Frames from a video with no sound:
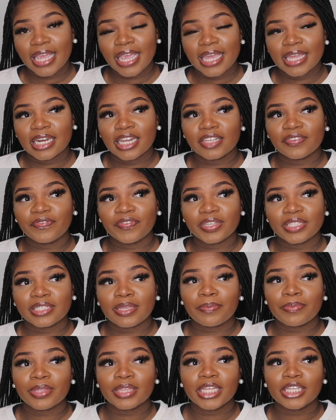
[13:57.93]
and if it's
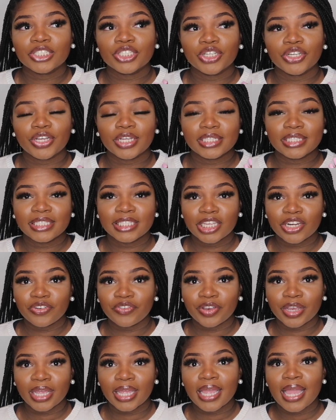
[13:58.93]
something that you're
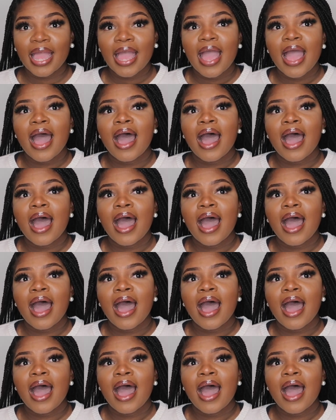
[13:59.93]
considering,